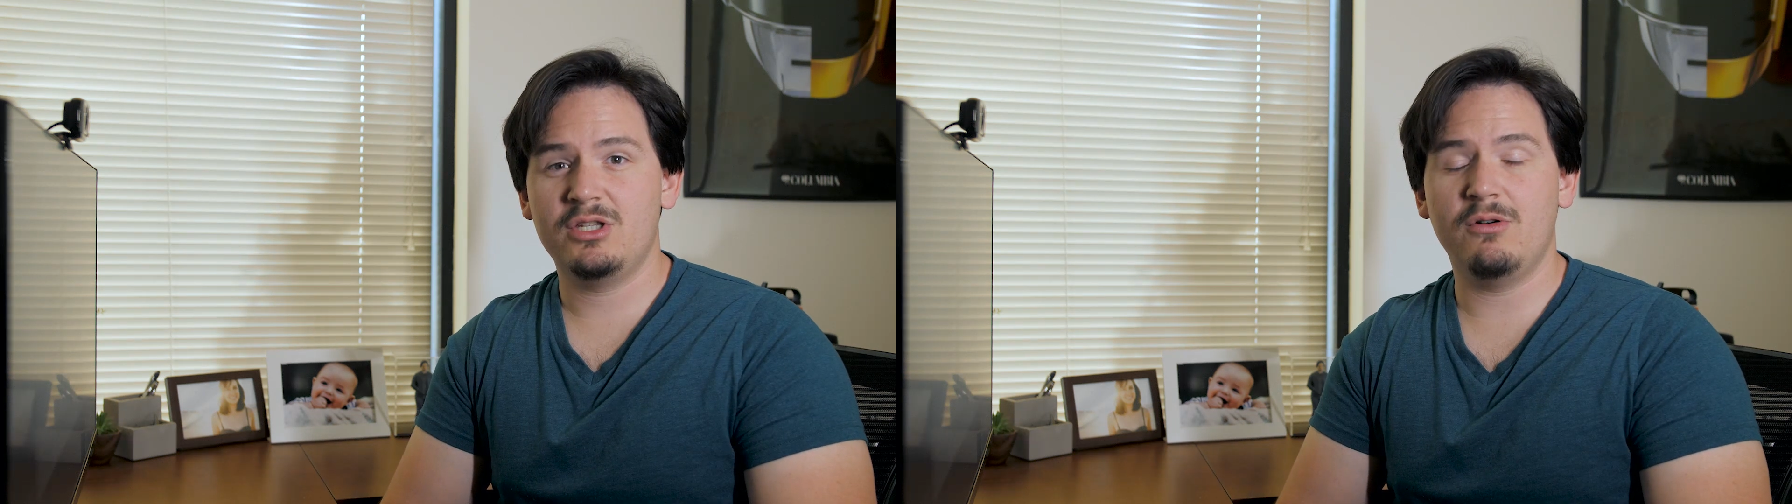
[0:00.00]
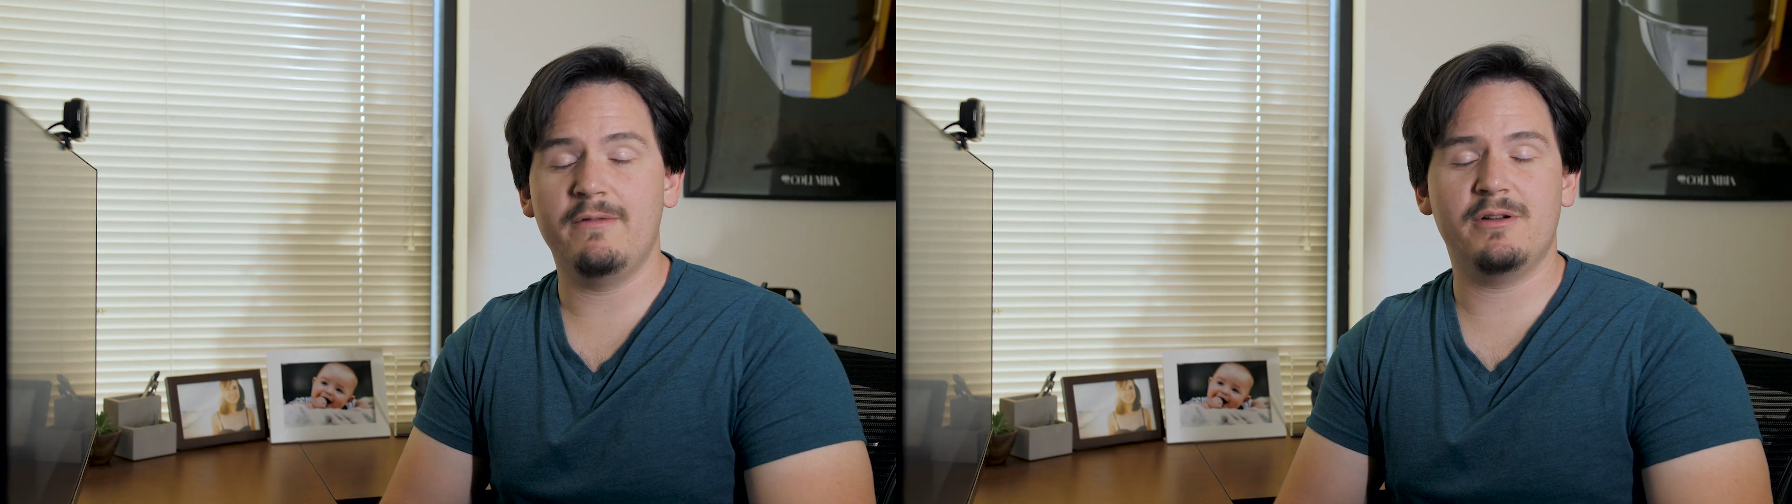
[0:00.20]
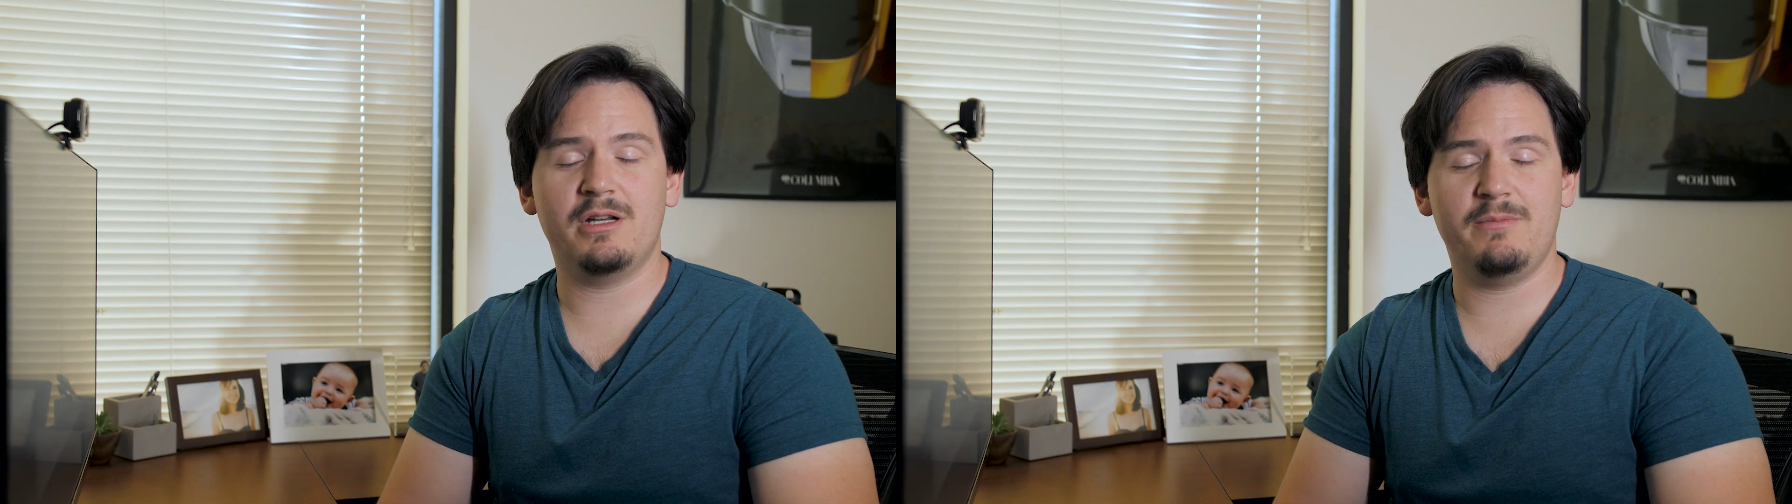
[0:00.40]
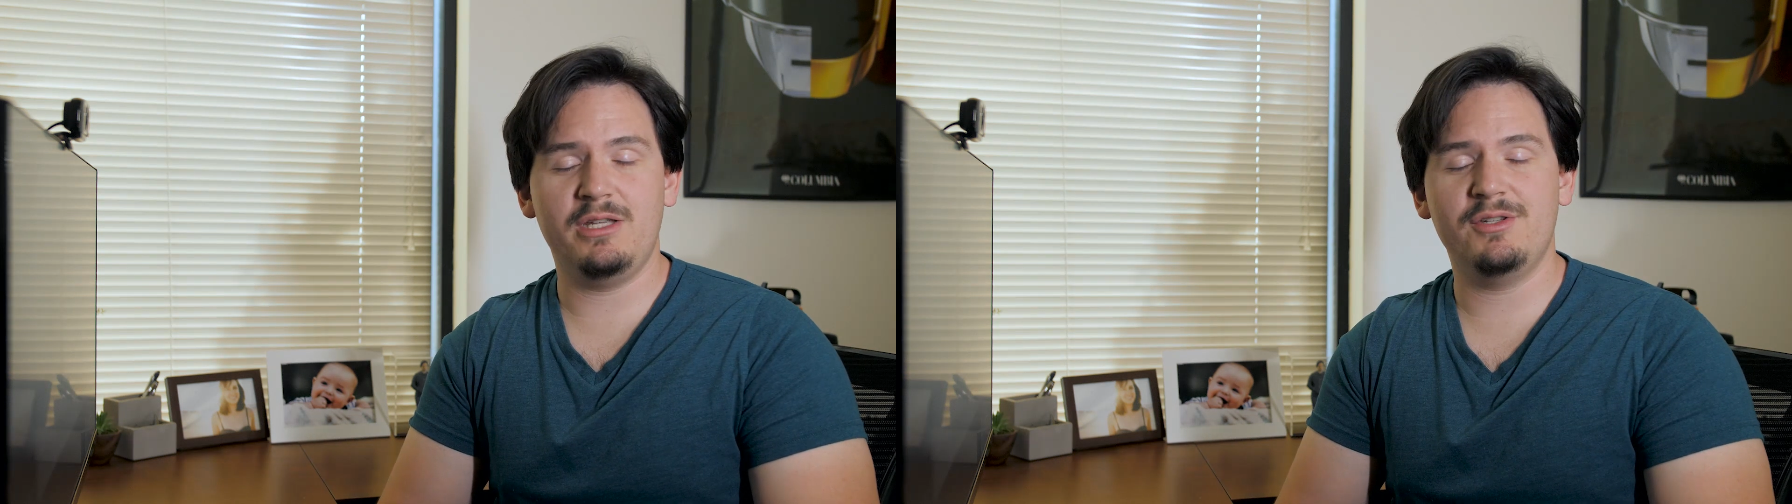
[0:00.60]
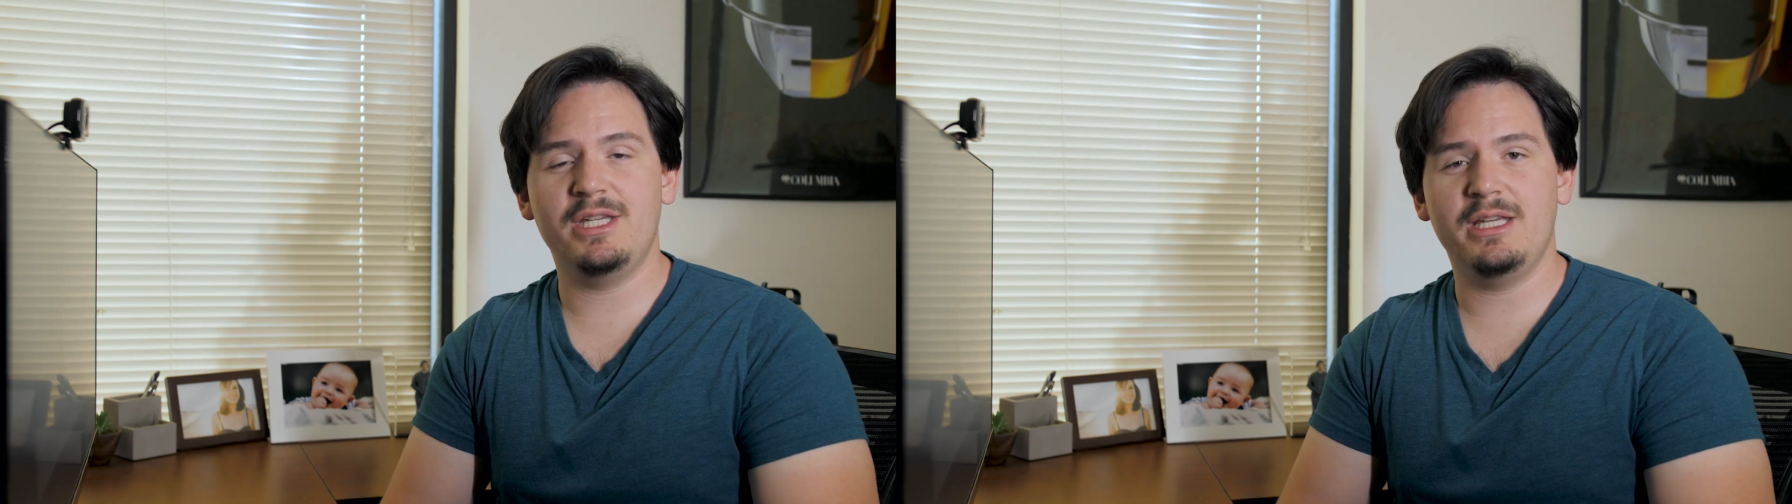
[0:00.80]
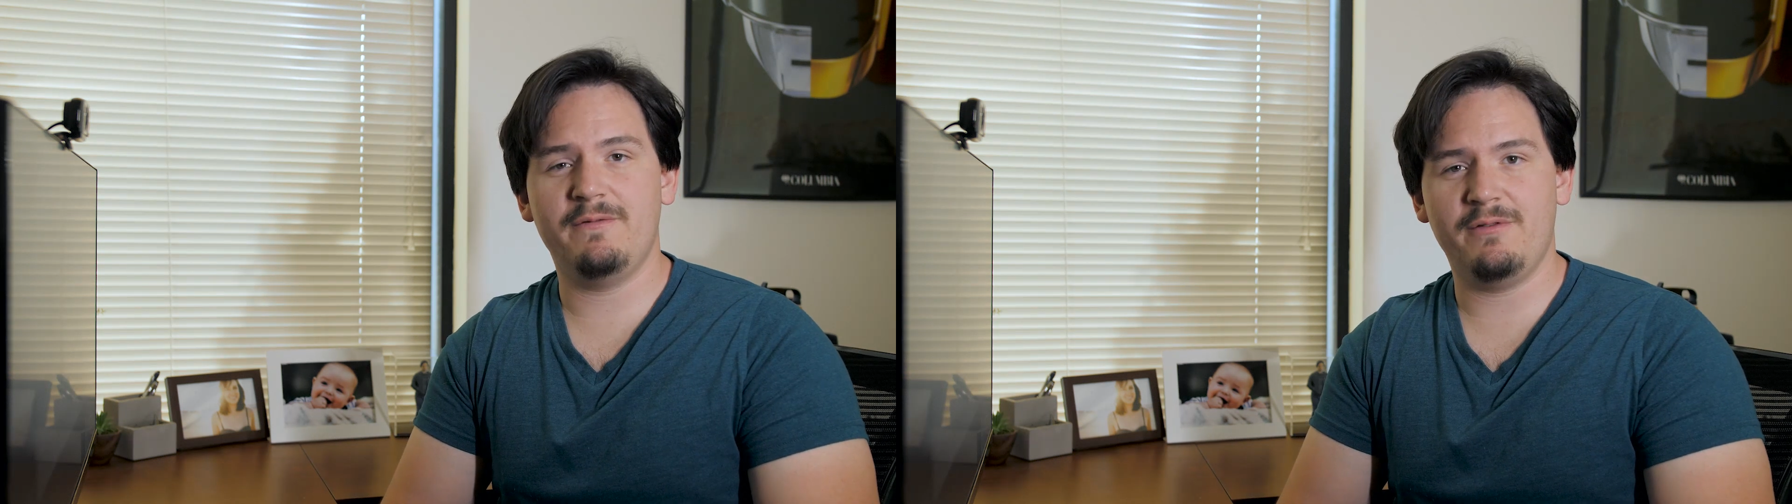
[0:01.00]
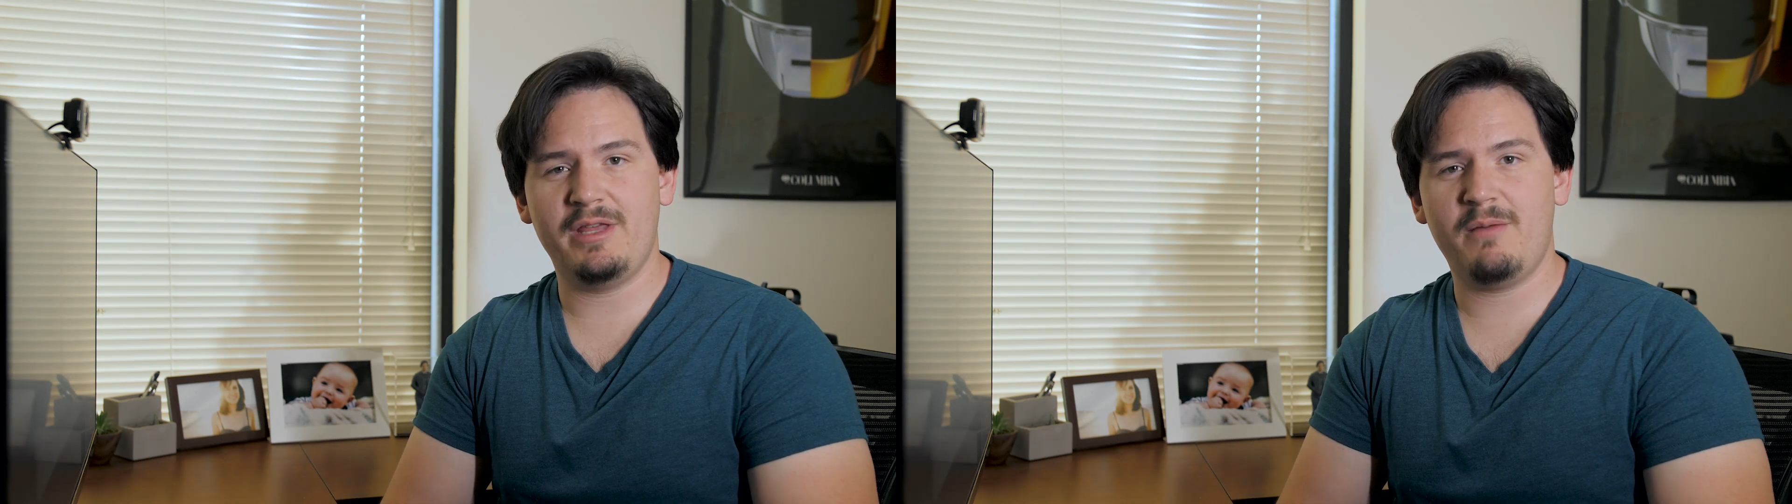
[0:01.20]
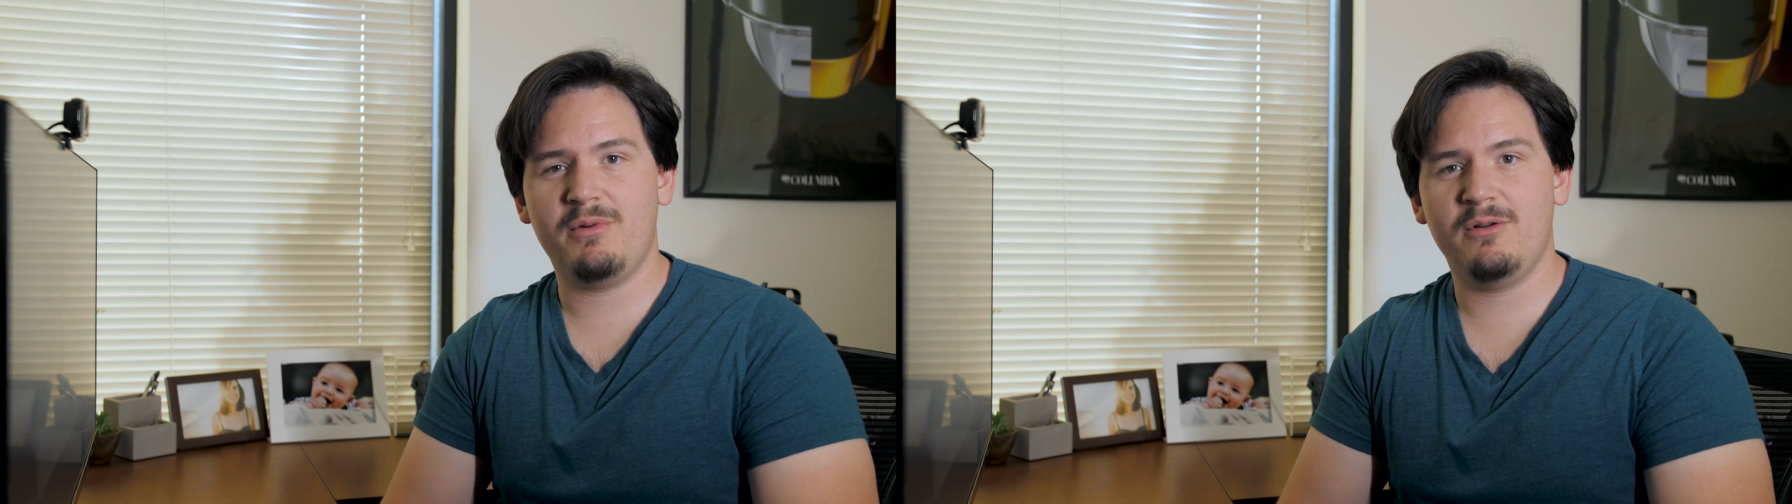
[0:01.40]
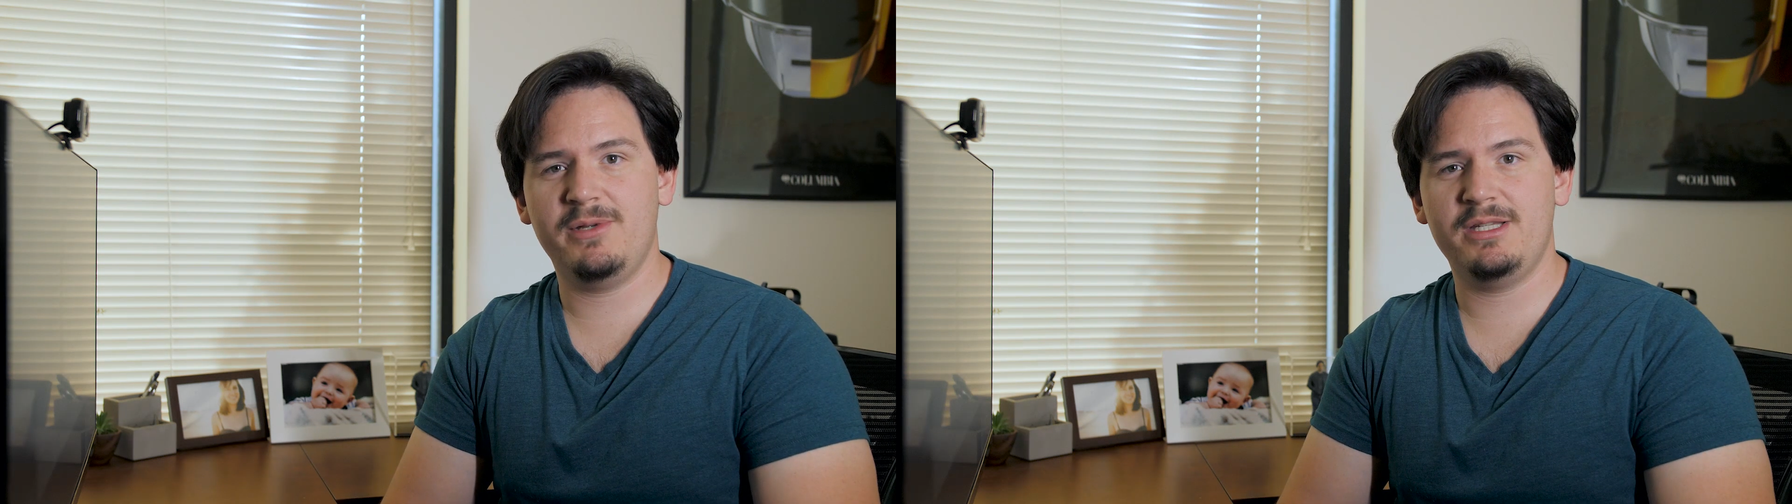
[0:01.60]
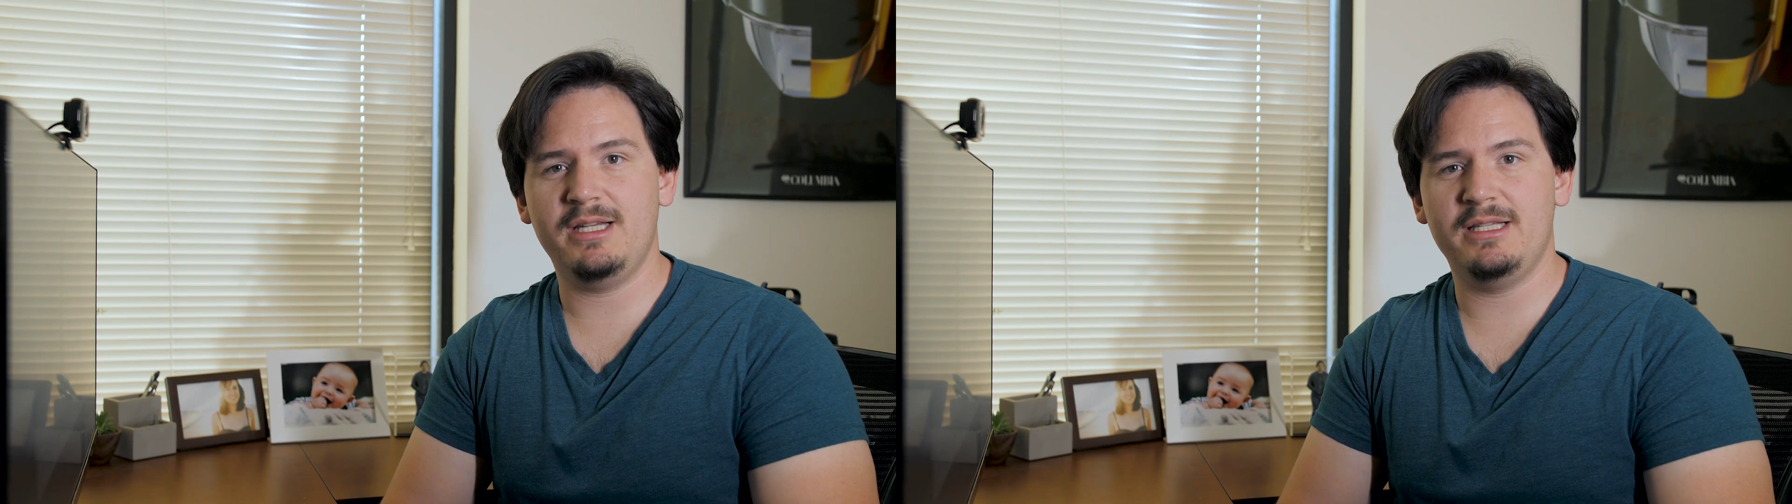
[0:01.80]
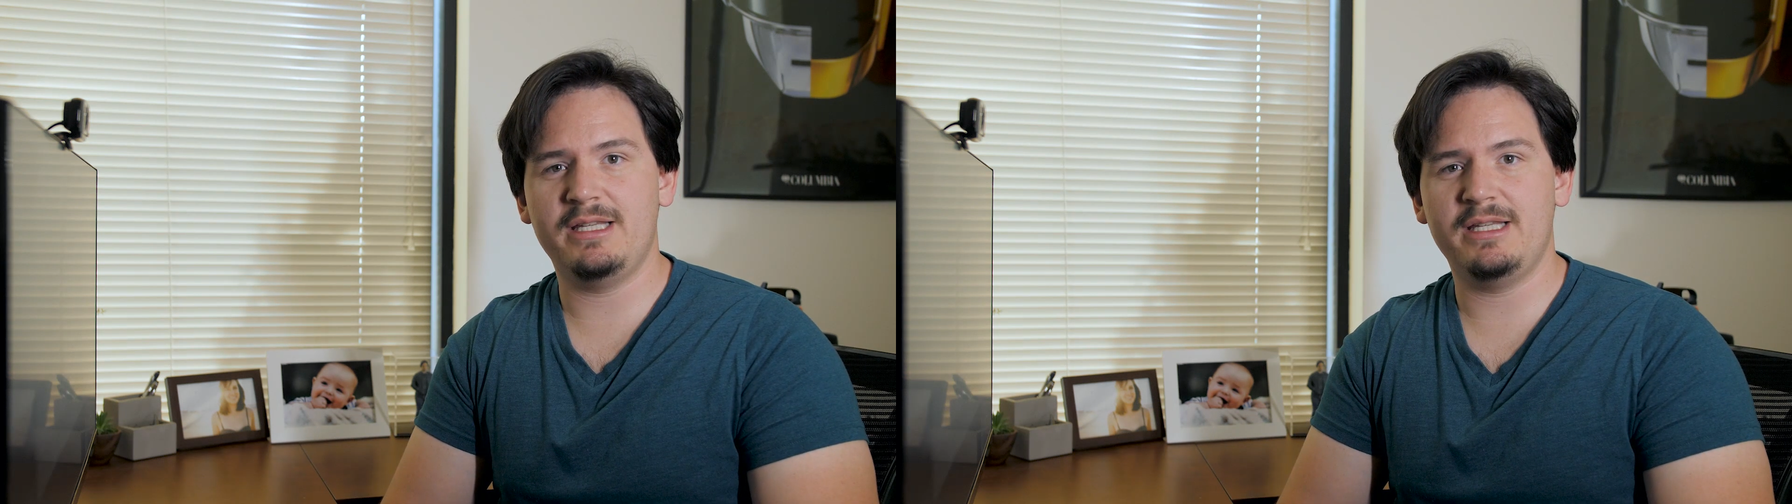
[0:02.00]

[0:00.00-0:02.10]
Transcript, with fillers: So if you're gonna be using it for that purpose,